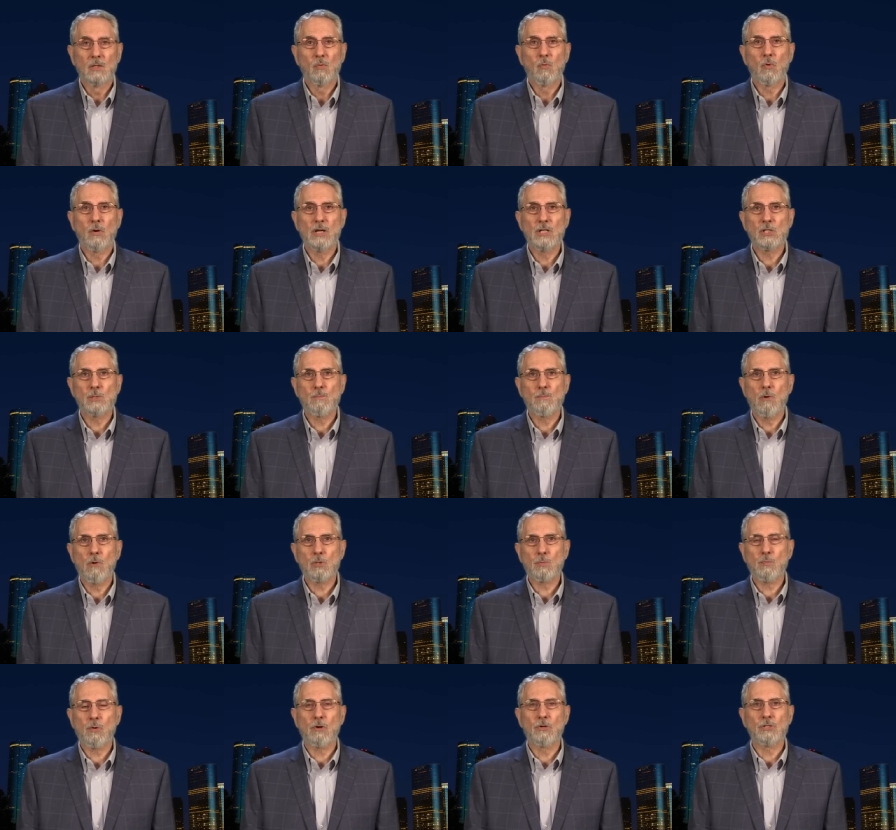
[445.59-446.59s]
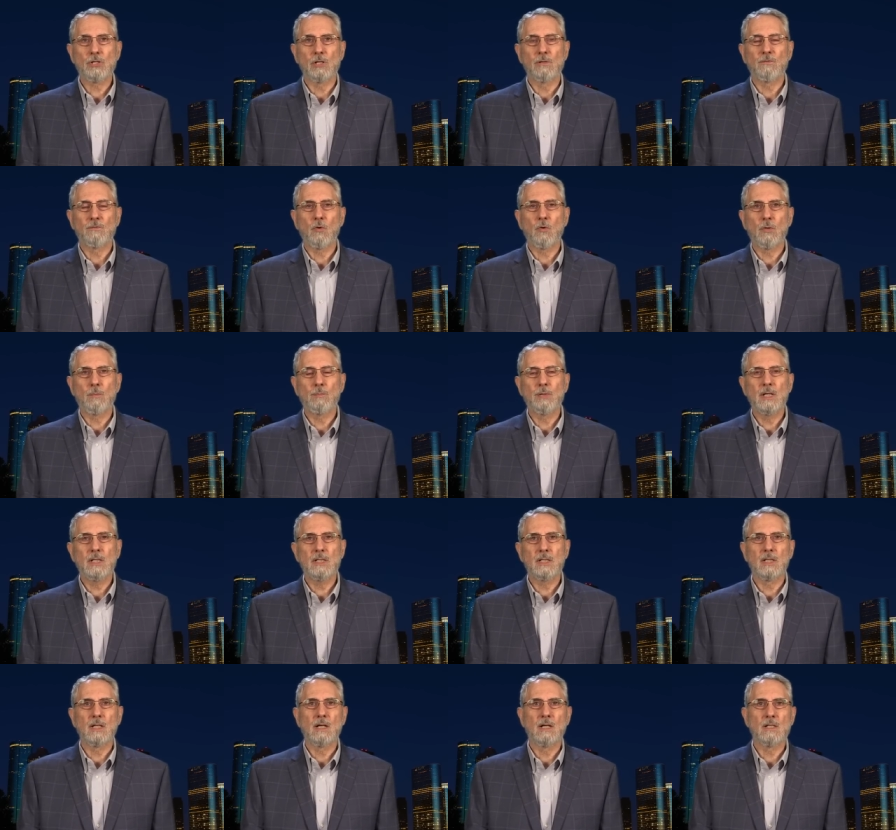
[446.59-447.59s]
where a spokesperson for the
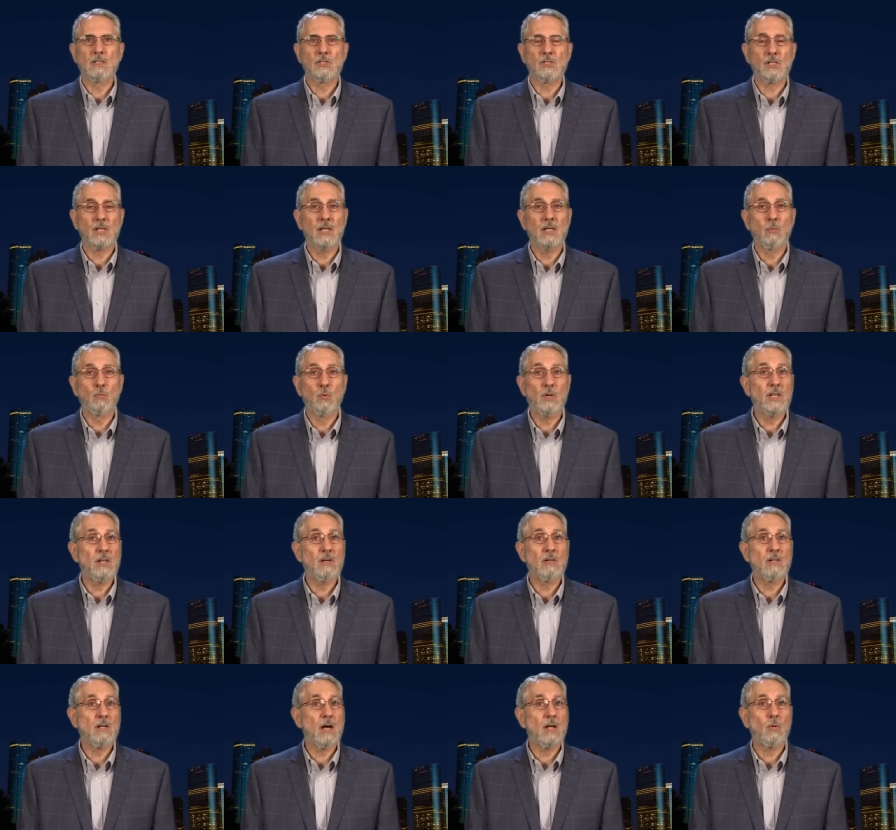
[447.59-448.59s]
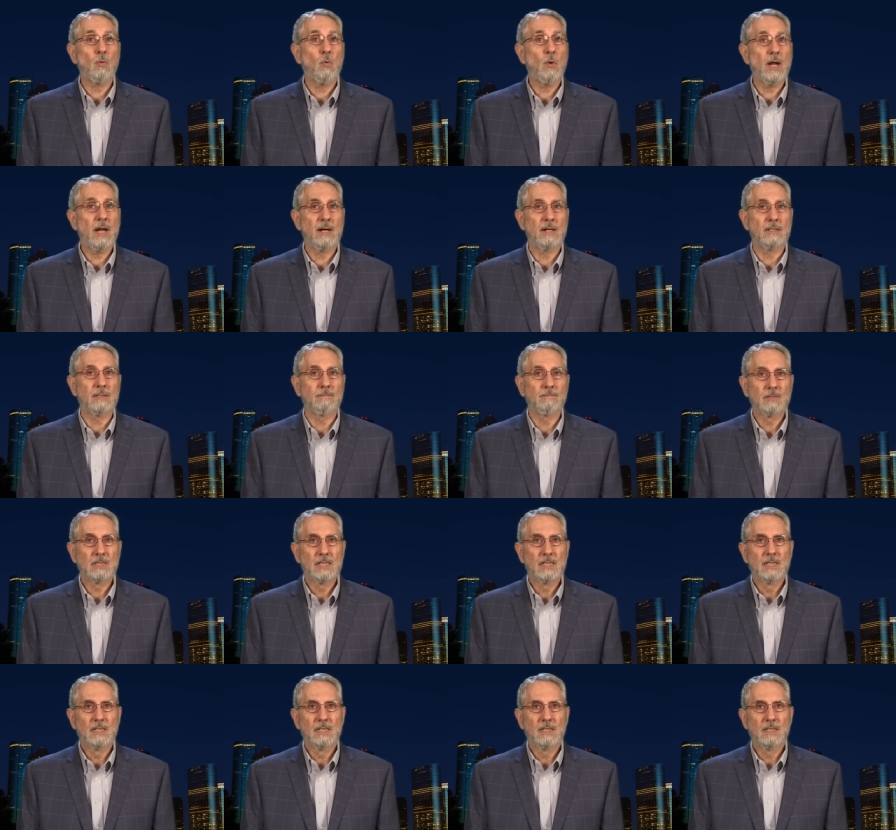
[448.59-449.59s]
Pentagon said, We are not aware
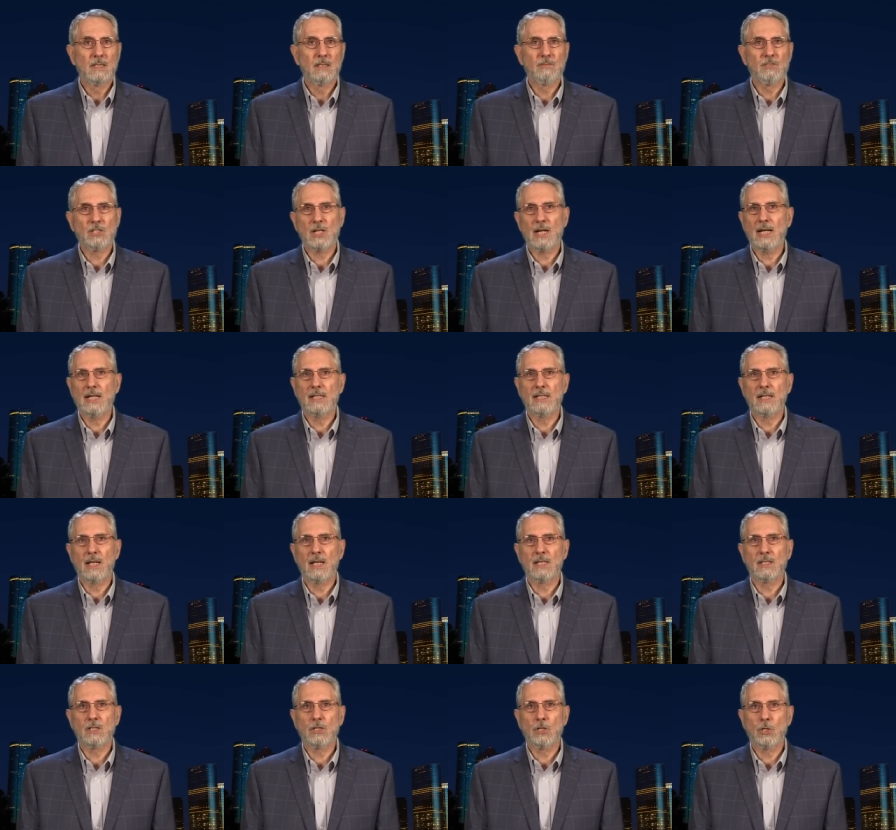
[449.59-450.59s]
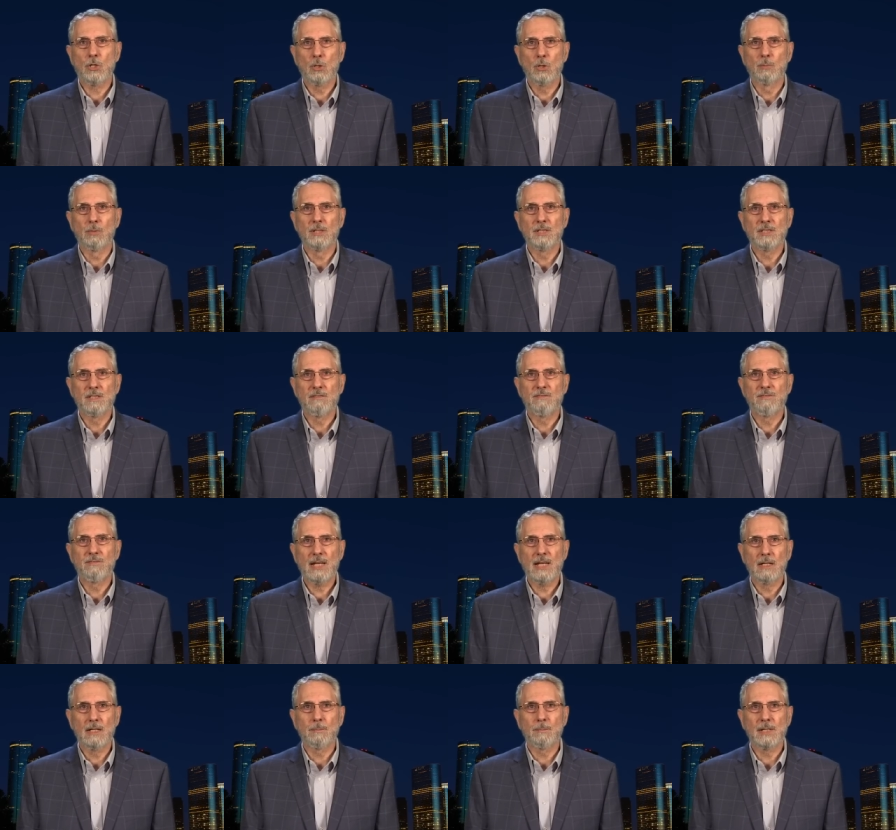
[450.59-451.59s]
of China and Cuba
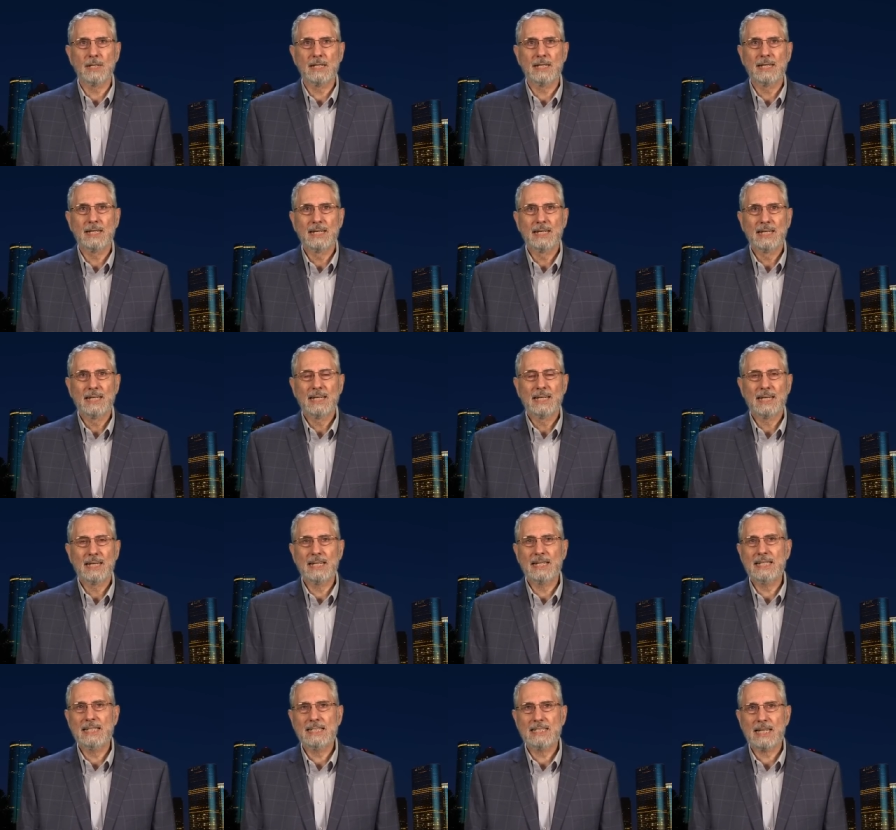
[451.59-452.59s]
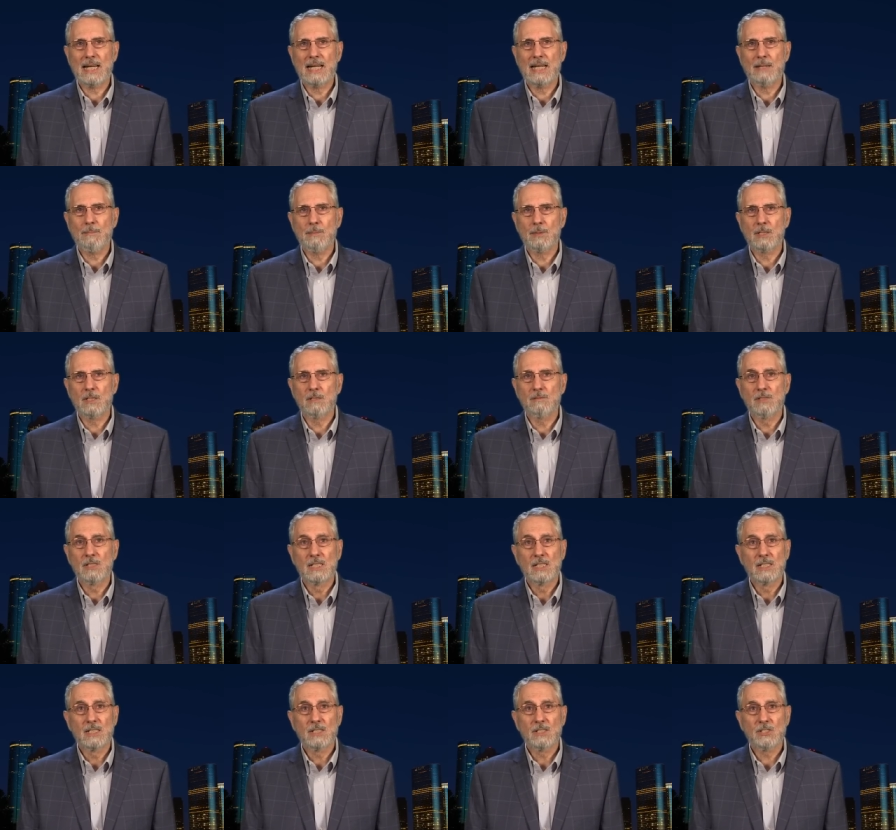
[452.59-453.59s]
developing any type of
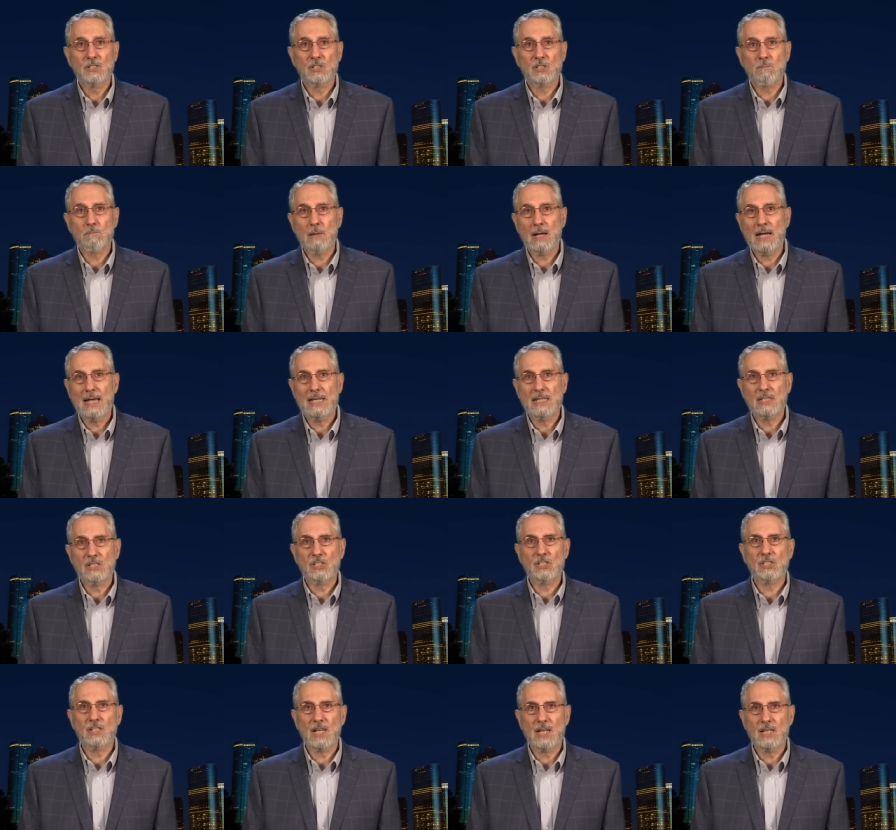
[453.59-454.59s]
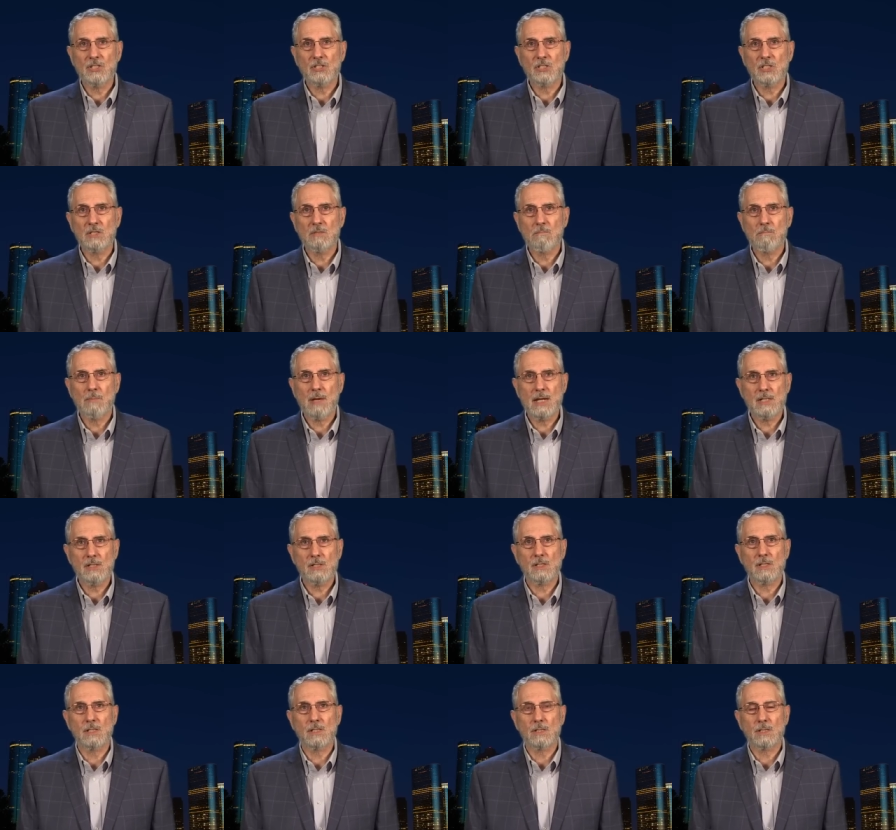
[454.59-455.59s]
spy station
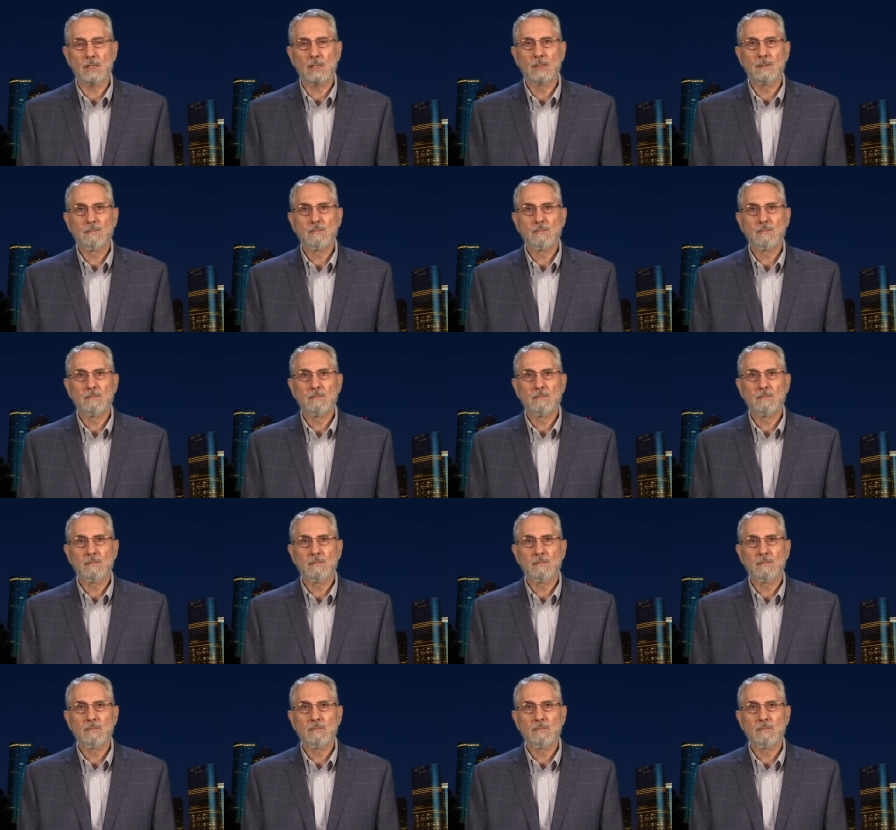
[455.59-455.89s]
bases.